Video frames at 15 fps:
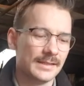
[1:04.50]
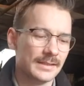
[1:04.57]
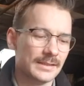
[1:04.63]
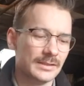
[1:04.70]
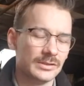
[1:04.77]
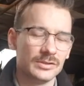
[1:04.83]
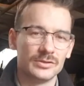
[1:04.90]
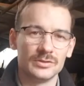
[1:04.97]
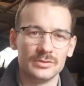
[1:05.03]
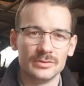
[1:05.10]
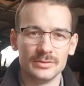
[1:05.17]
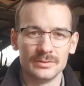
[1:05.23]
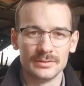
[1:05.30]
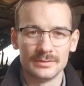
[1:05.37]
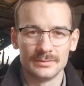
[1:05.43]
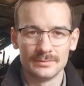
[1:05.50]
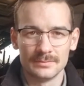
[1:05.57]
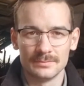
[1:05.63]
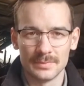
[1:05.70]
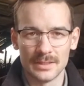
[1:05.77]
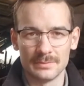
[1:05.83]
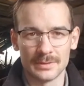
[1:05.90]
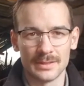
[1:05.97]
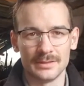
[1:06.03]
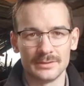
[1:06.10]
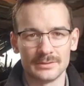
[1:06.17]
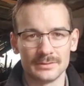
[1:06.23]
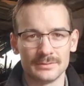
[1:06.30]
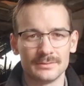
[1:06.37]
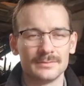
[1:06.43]
is to be
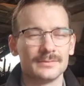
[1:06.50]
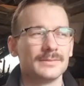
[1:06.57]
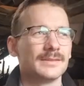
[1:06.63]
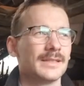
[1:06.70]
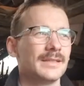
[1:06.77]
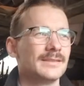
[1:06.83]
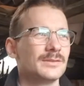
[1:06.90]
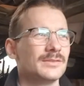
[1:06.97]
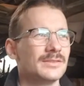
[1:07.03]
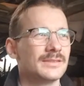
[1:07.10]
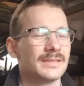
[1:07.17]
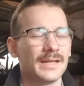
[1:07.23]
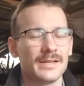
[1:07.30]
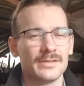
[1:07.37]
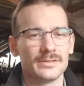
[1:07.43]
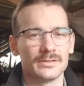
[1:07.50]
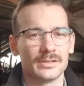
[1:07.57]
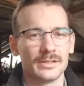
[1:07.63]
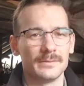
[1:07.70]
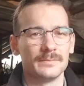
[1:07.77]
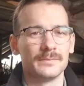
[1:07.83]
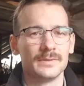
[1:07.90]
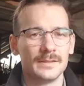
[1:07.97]
patient. Okay, so just take your time.